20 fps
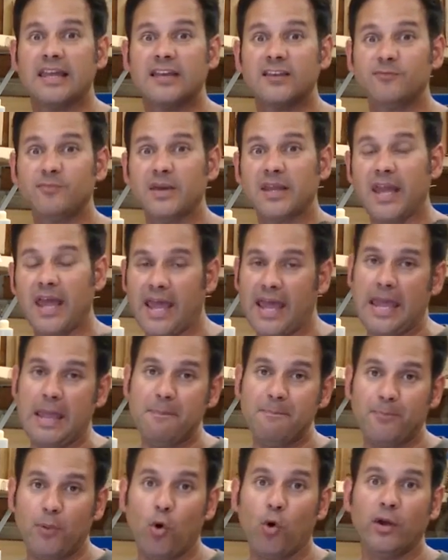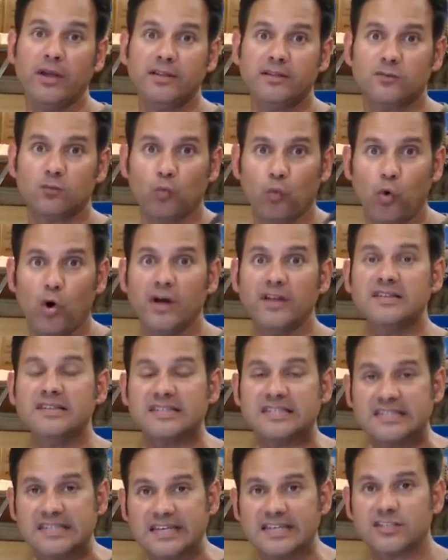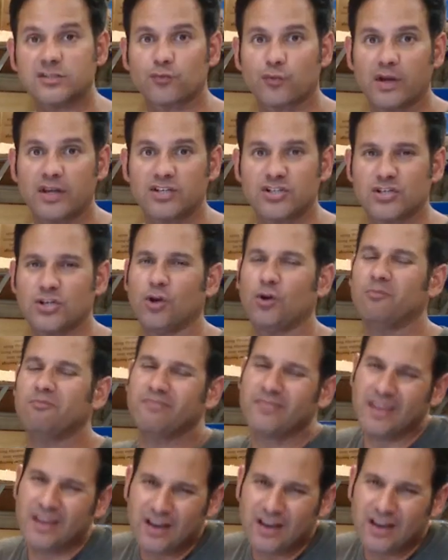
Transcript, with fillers: gives me an 8.16 ratio.